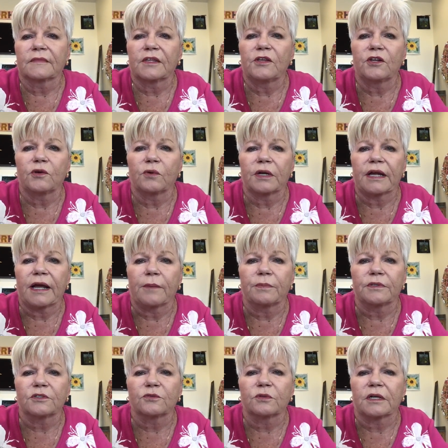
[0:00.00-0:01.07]
You know what
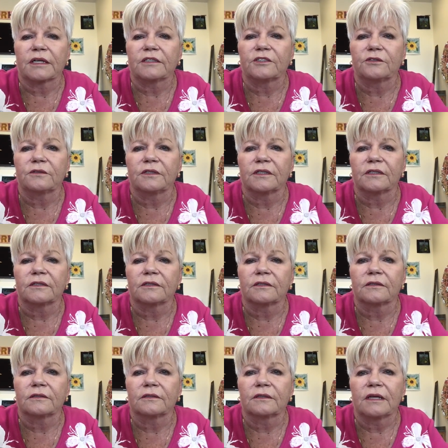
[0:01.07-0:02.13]
happens when I do
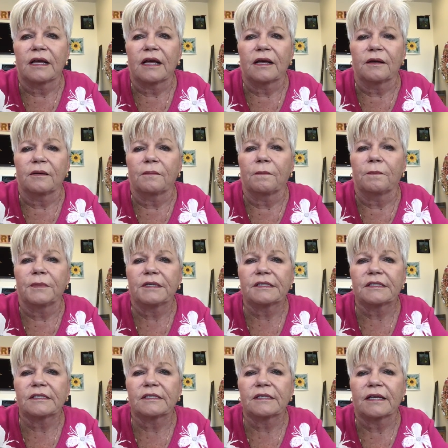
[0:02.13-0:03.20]
this?
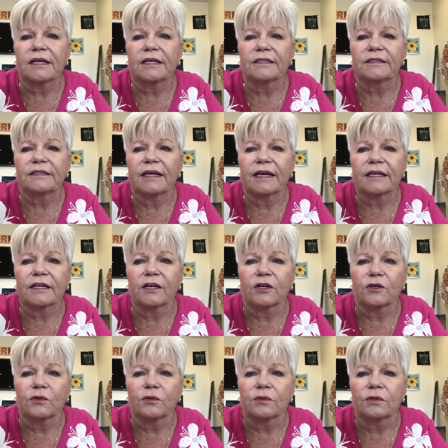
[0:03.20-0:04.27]
Miss
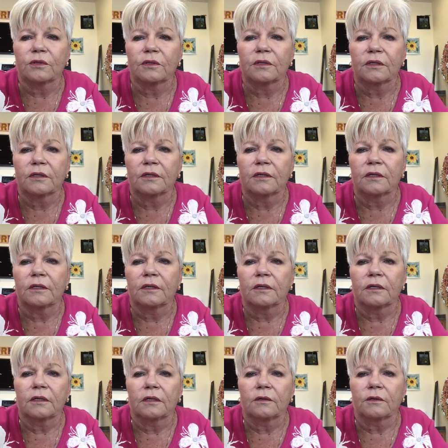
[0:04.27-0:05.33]
Taco.
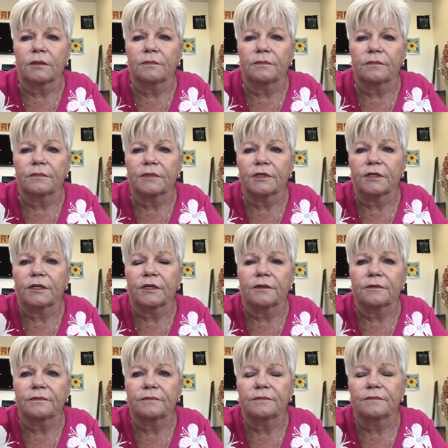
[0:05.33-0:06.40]
Well, there you go.